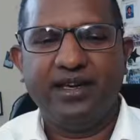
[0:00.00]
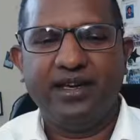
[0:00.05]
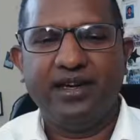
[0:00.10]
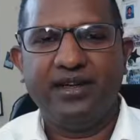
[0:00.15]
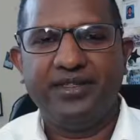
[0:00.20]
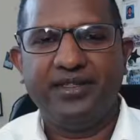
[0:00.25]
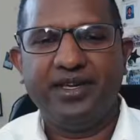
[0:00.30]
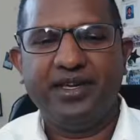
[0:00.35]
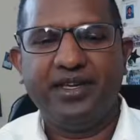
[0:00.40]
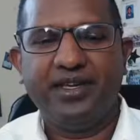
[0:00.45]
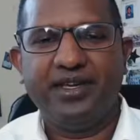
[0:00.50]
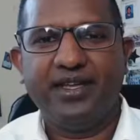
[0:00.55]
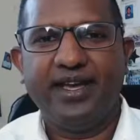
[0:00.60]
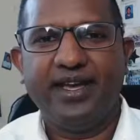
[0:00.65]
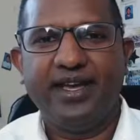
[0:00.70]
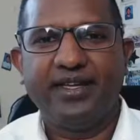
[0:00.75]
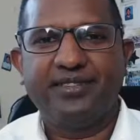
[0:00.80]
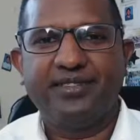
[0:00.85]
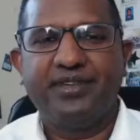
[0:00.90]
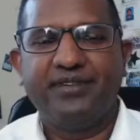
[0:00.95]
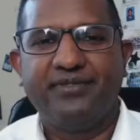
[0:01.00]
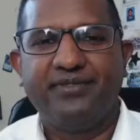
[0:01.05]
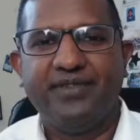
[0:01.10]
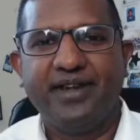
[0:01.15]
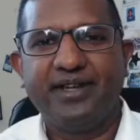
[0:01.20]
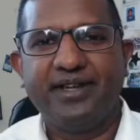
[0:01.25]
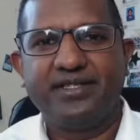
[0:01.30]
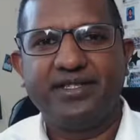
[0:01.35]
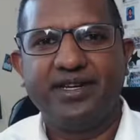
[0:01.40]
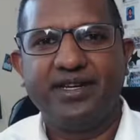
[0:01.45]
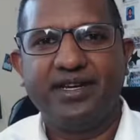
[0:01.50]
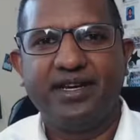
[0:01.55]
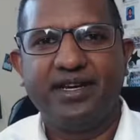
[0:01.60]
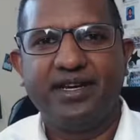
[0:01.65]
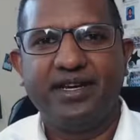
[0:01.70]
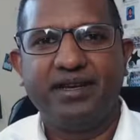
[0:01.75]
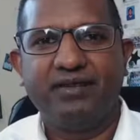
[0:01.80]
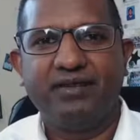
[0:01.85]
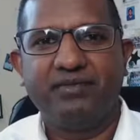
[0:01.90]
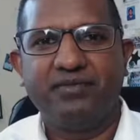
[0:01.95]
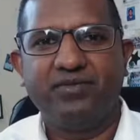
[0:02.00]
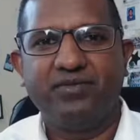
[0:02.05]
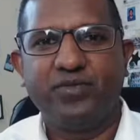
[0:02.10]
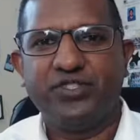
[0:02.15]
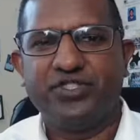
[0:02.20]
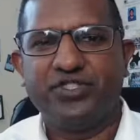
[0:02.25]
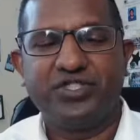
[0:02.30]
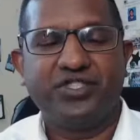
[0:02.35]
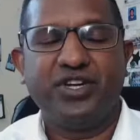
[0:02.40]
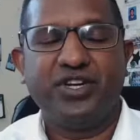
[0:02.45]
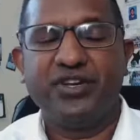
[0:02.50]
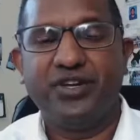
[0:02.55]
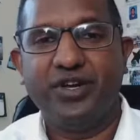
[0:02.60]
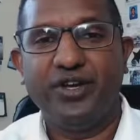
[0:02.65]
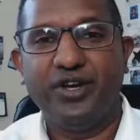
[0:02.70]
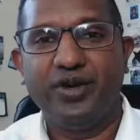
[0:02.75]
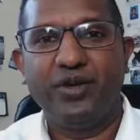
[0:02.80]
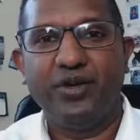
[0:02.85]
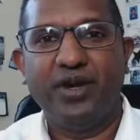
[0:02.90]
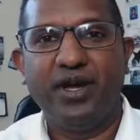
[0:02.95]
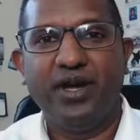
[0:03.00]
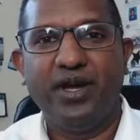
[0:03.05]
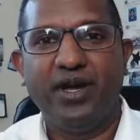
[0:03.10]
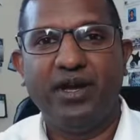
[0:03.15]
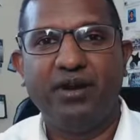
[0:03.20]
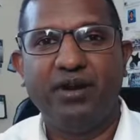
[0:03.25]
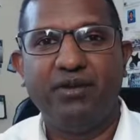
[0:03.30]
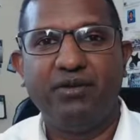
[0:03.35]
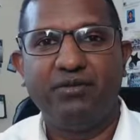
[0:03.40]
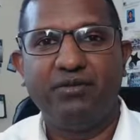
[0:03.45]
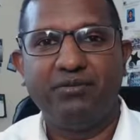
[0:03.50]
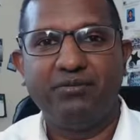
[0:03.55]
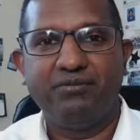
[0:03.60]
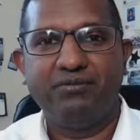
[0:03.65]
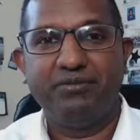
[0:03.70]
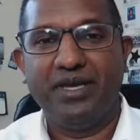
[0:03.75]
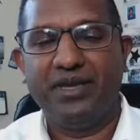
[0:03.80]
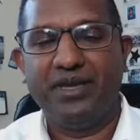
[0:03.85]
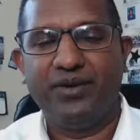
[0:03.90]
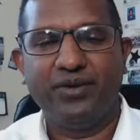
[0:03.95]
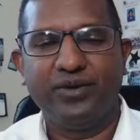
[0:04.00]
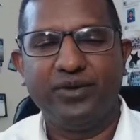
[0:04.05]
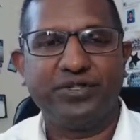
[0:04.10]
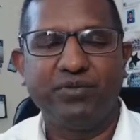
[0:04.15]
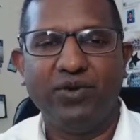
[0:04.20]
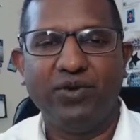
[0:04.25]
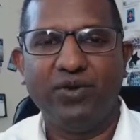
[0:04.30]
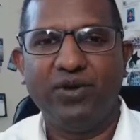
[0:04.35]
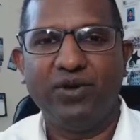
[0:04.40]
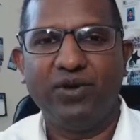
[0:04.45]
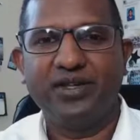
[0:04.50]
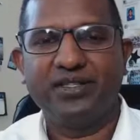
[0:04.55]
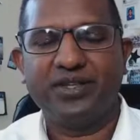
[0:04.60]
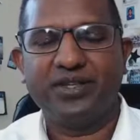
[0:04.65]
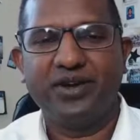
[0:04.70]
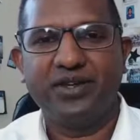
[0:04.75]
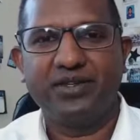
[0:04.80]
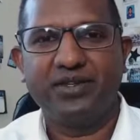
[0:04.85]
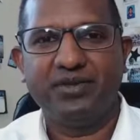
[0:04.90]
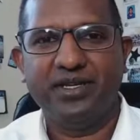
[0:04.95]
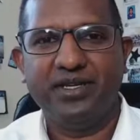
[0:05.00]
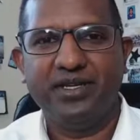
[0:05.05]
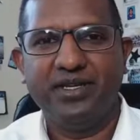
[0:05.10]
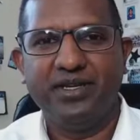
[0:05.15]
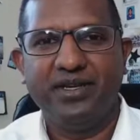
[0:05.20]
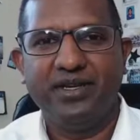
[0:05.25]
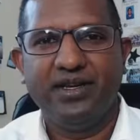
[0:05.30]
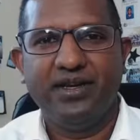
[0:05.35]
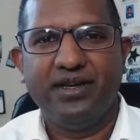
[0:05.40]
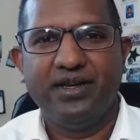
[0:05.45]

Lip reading: Yeah, I think it has an effect. We just don't know how big or small it's going to be.